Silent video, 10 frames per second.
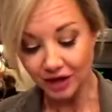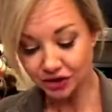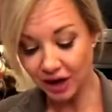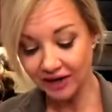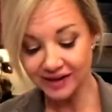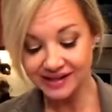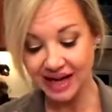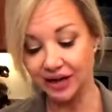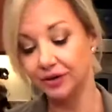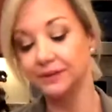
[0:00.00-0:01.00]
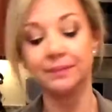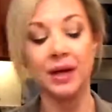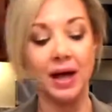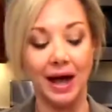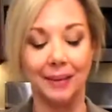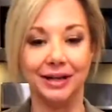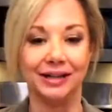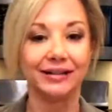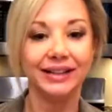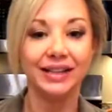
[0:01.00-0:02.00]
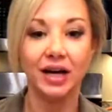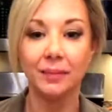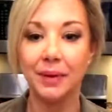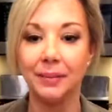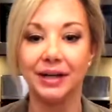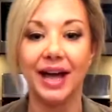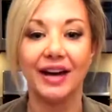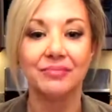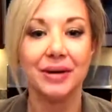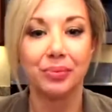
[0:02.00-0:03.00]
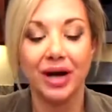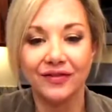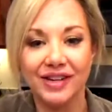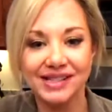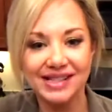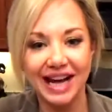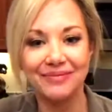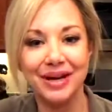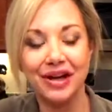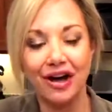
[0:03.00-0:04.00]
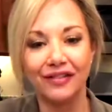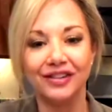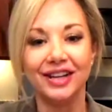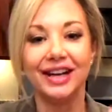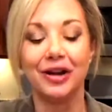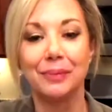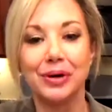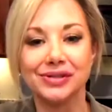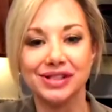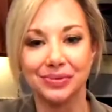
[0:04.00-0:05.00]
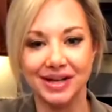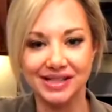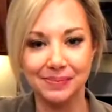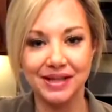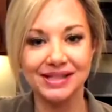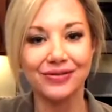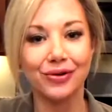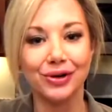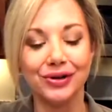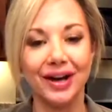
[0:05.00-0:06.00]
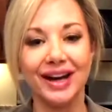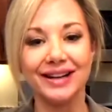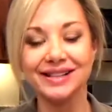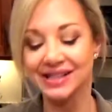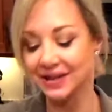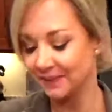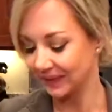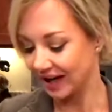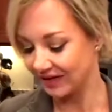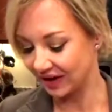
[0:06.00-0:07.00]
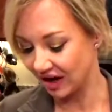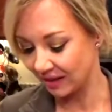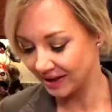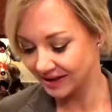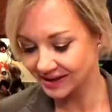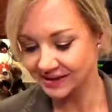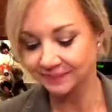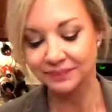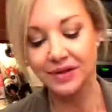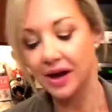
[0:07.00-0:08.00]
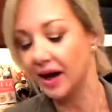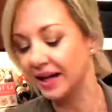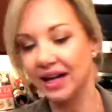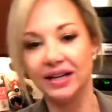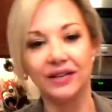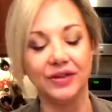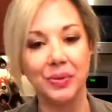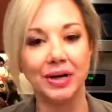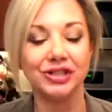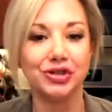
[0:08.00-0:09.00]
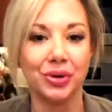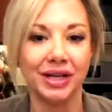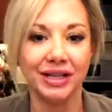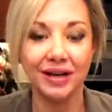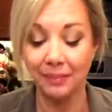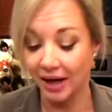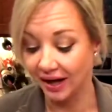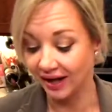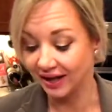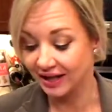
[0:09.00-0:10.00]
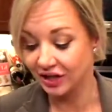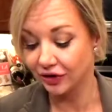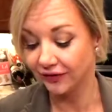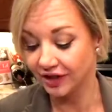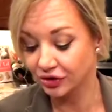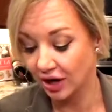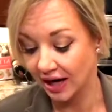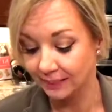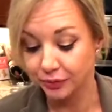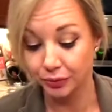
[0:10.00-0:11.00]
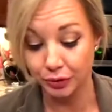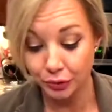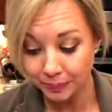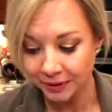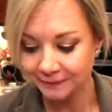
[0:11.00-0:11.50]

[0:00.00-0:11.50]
try this out. I'm gonna clean up, I'm gonna have my breakfast, have my coffee, and I'll post the recipes for you guys in the comments. Again, if you wanna join my Keto Fit Tribe group,